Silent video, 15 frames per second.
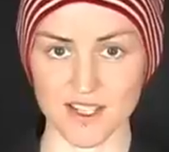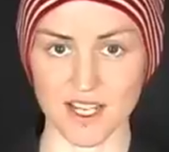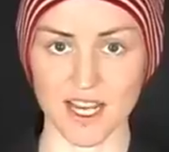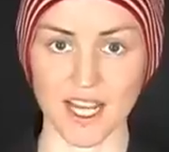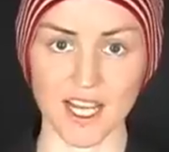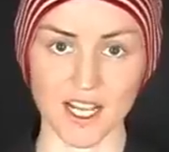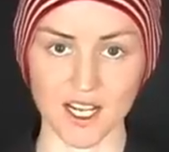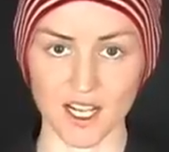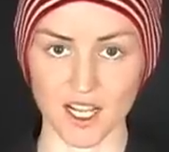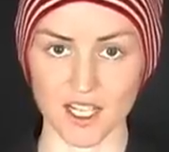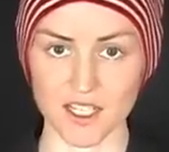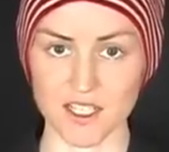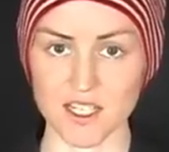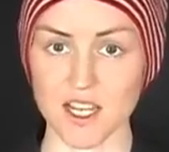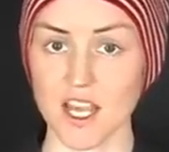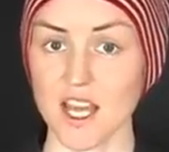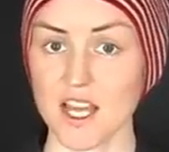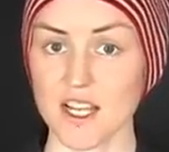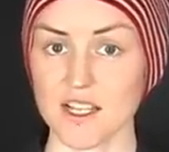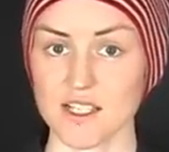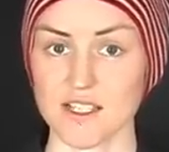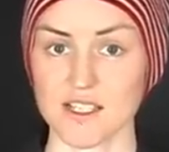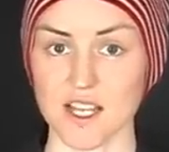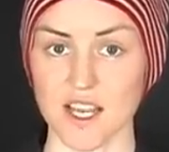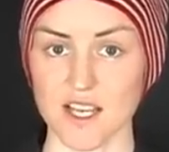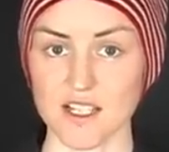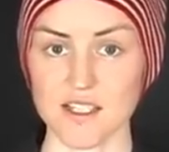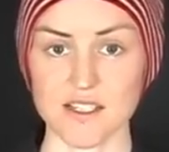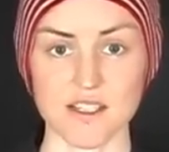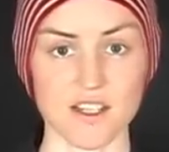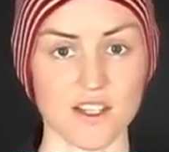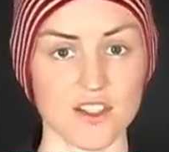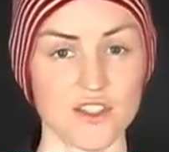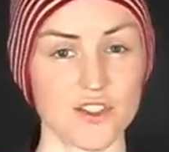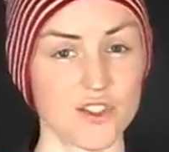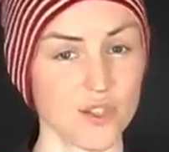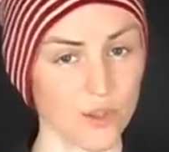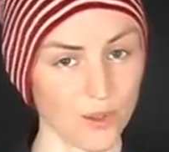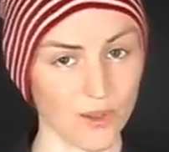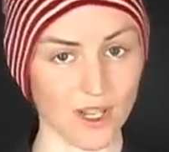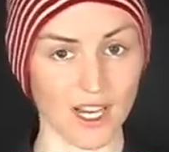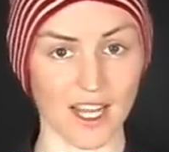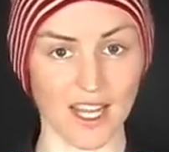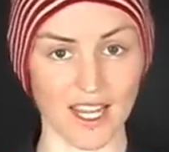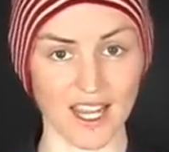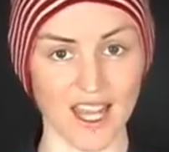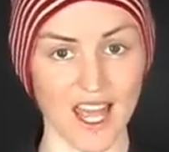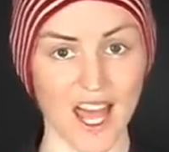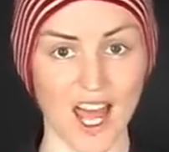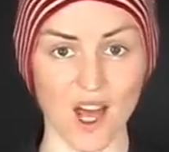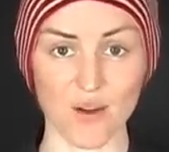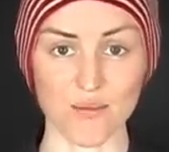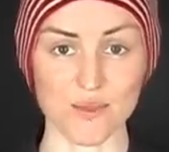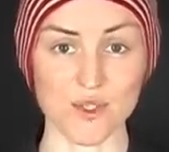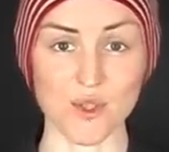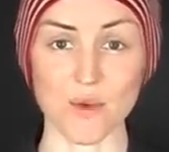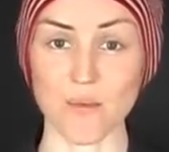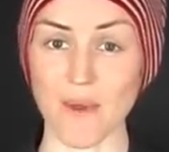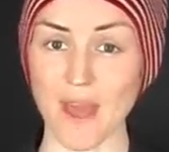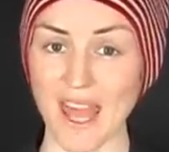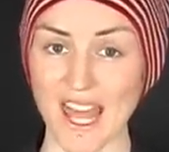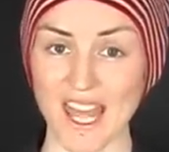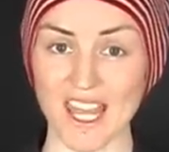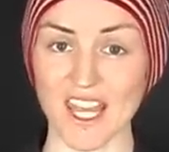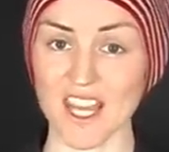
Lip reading: in England says that doodling helps you pay